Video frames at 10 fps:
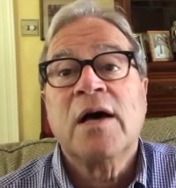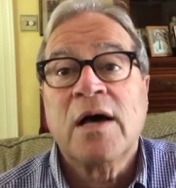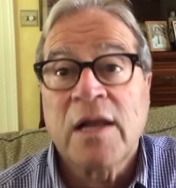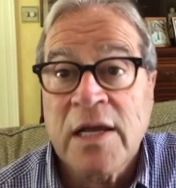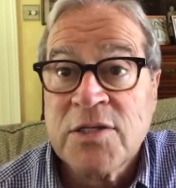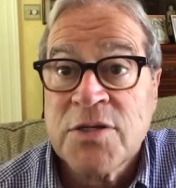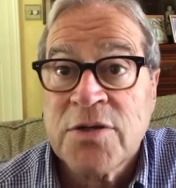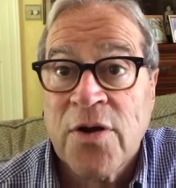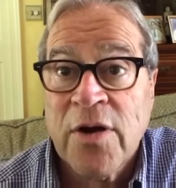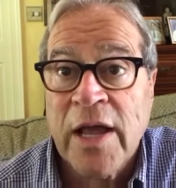election
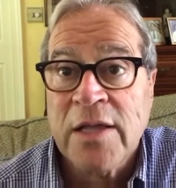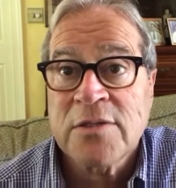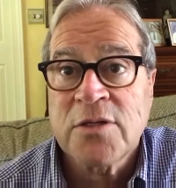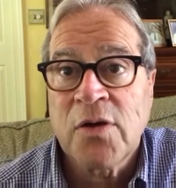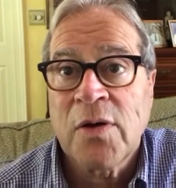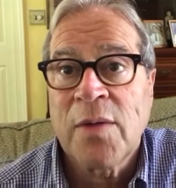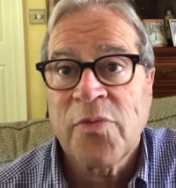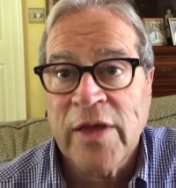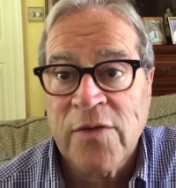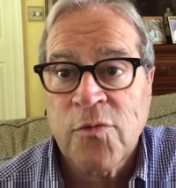turnout. So I'm
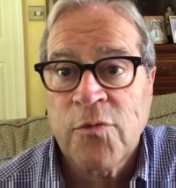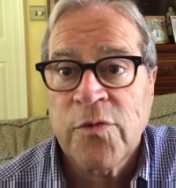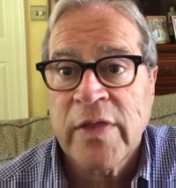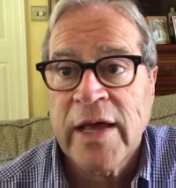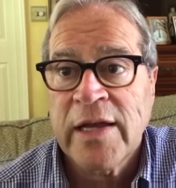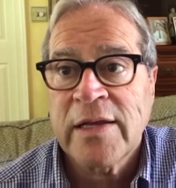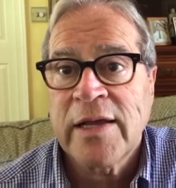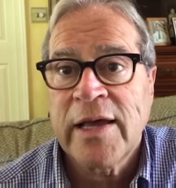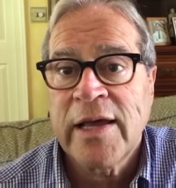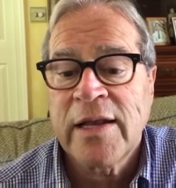thankful for that,
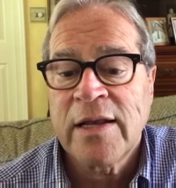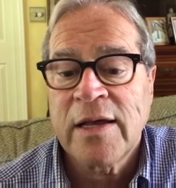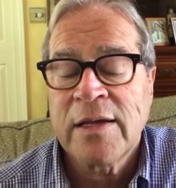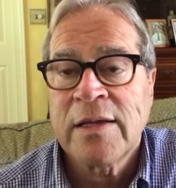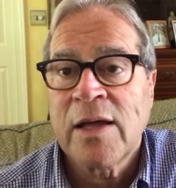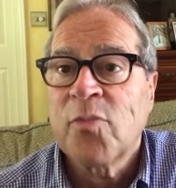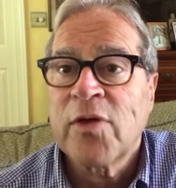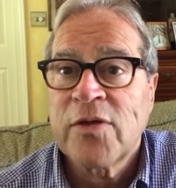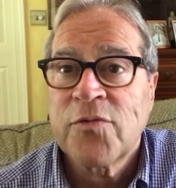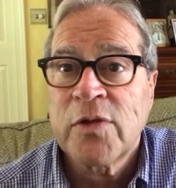and I'm
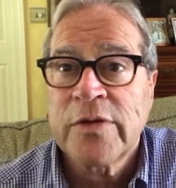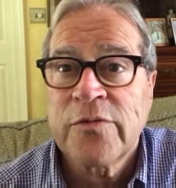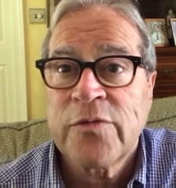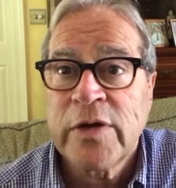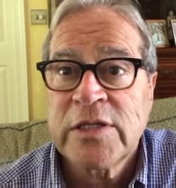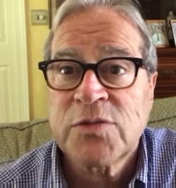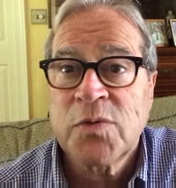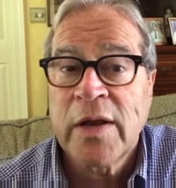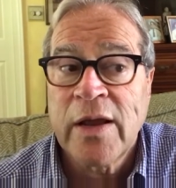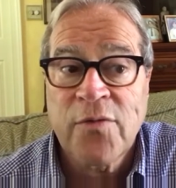thankful for each
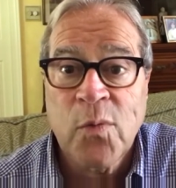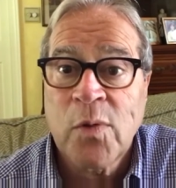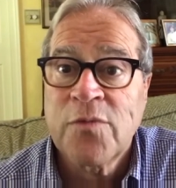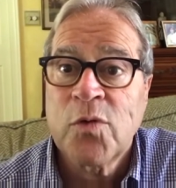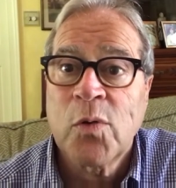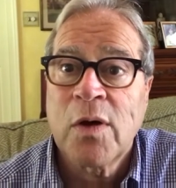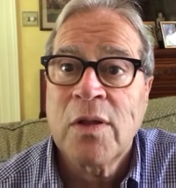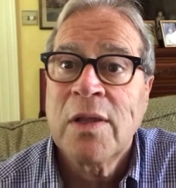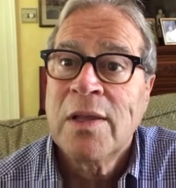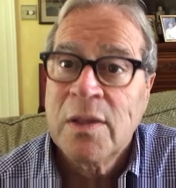and every one of you all.
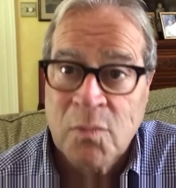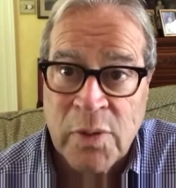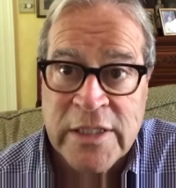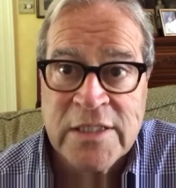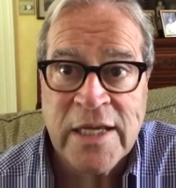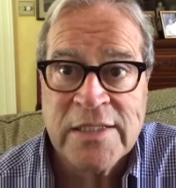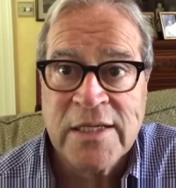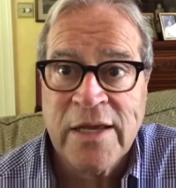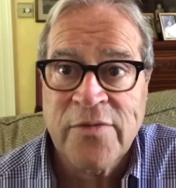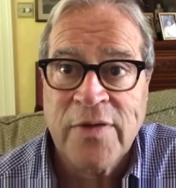Please stay
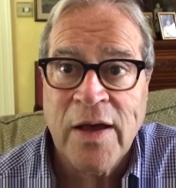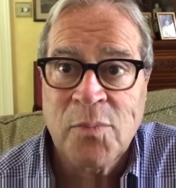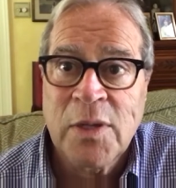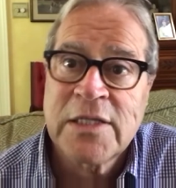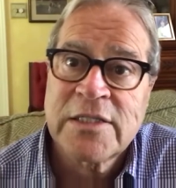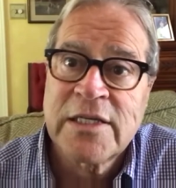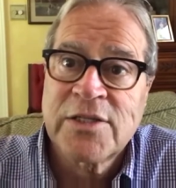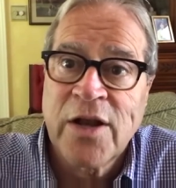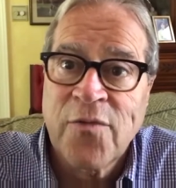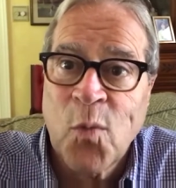safe. God bless each
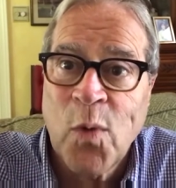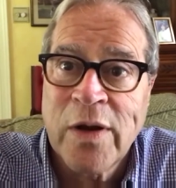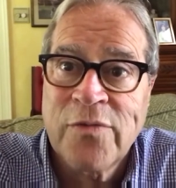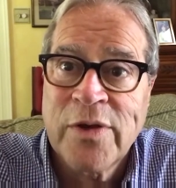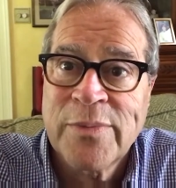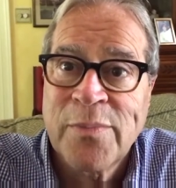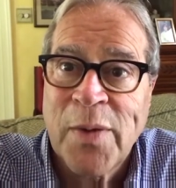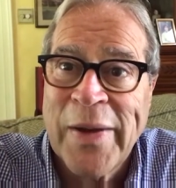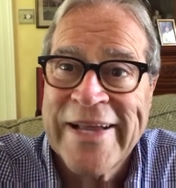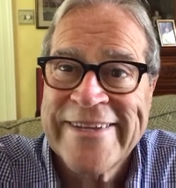and every one of you.
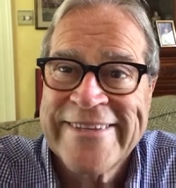Bye-bye.